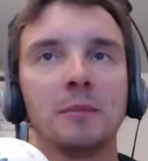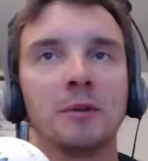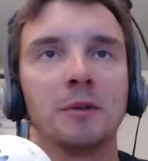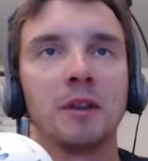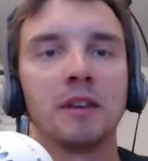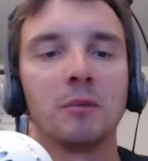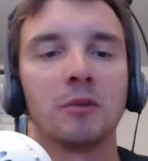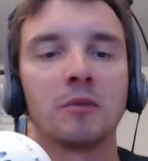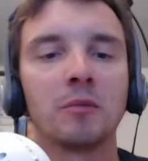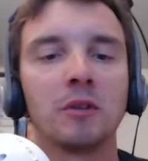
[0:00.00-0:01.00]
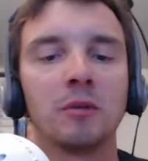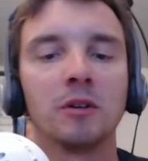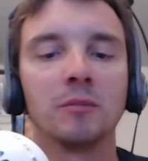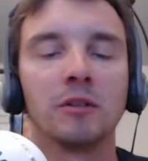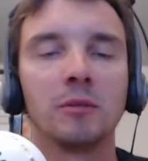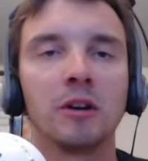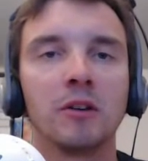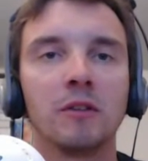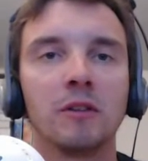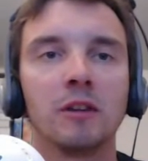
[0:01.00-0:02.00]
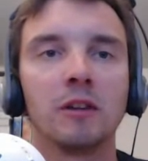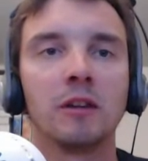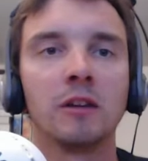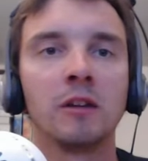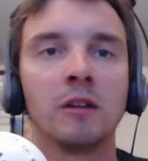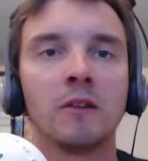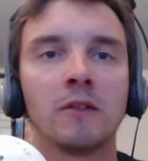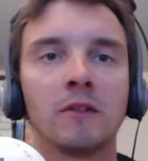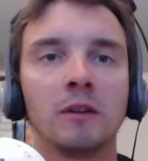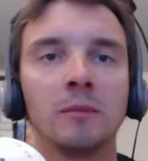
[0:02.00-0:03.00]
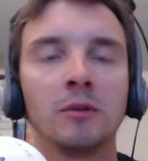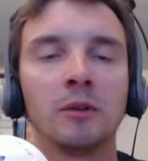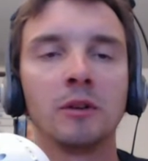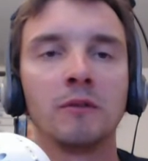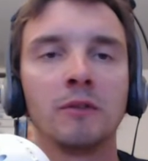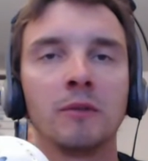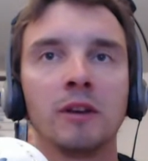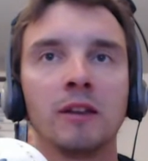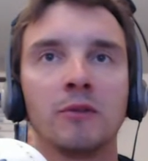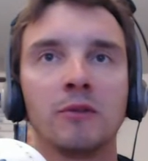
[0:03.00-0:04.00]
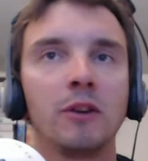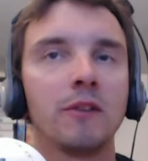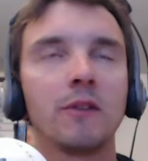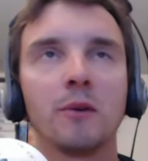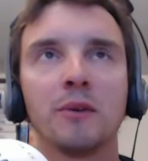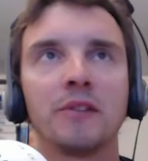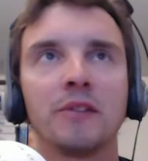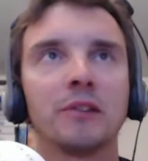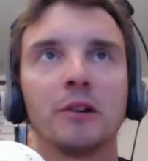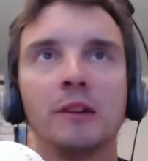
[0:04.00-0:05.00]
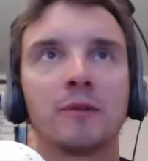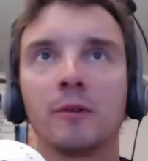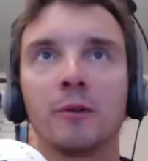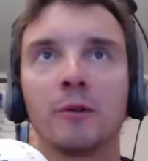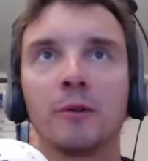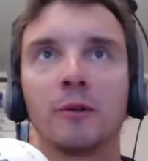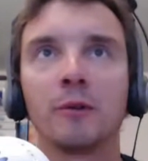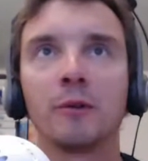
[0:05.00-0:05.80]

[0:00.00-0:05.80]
mode. I think it works pretty well. Probably better than the sleep mode on 3DS. 3DS is always looking for